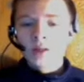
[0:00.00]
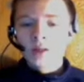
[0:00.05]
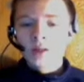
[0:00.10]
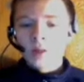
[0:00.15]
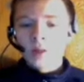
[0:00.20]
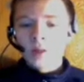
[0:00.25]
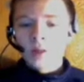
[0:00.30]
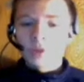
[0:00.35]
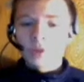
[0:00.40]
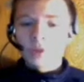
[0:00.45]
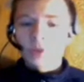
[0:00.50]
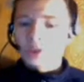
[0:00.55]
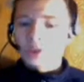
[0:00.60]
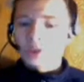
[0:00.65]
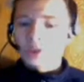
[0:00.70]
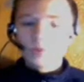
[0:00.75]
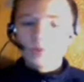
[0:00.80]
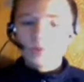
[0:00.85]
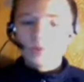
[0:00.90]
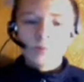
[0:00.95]
but just
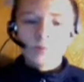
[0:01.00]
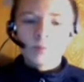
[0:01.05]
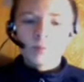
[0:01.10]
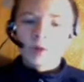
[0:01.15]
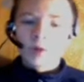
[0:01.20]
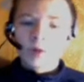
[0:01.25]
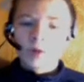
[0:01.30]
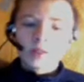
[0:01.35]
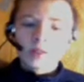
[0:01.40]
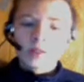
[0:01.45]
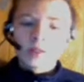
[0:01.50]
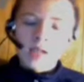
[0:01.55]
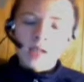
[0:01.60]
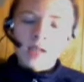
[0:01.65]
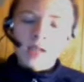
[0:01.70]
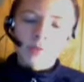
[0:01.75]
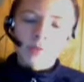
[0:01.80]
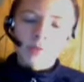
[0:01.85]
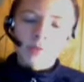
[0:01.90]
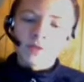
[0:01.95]
barely
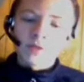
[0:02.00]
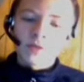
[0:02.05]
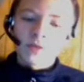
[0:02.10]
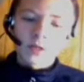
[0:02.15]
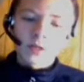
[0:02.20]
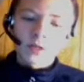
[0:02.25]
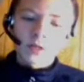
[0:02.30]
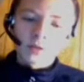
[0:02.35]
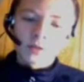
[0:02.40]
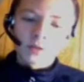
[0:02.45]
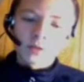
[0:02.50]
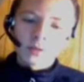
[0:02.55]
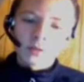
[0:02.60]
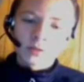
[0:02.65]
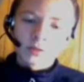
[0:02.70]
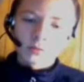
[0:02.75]
damage vehicles,